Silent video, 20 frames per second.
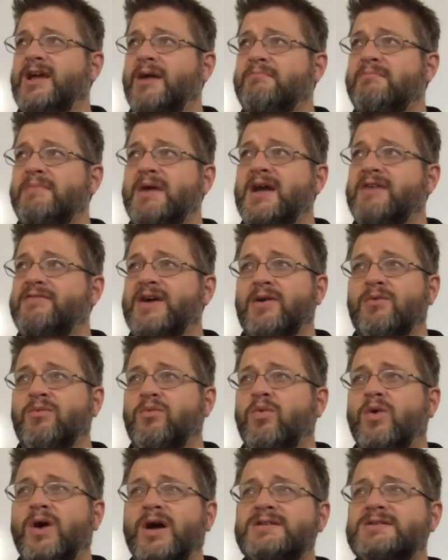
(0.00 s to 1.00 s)
I may have had
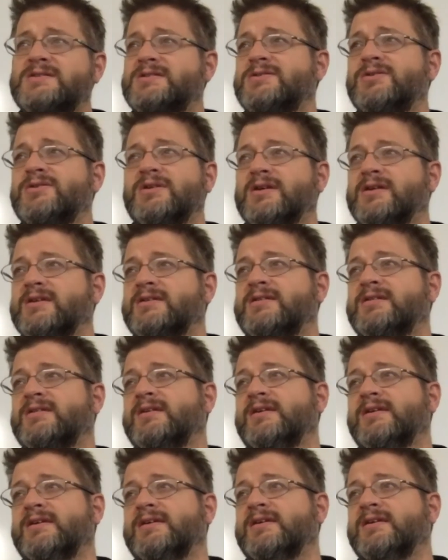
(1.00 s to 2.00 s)
one student
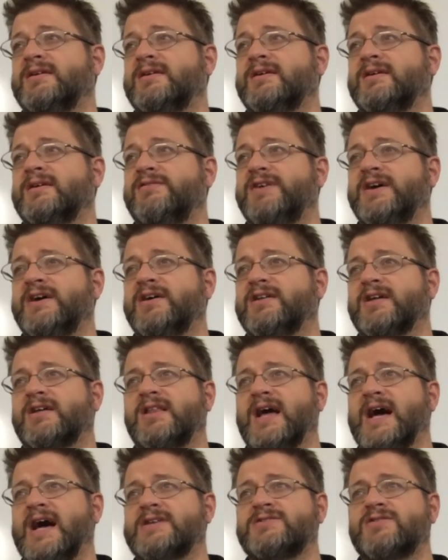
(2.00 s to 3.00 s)
fail the
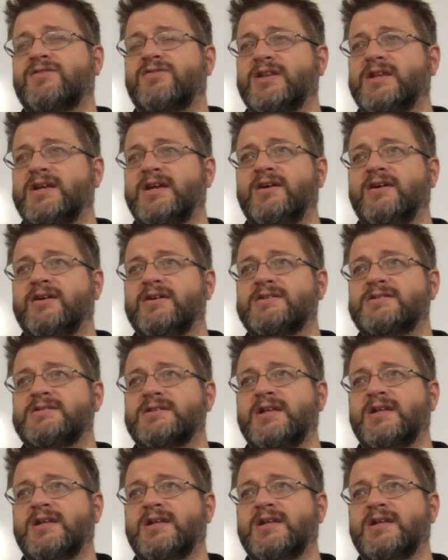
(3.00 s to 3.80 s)
class over the years,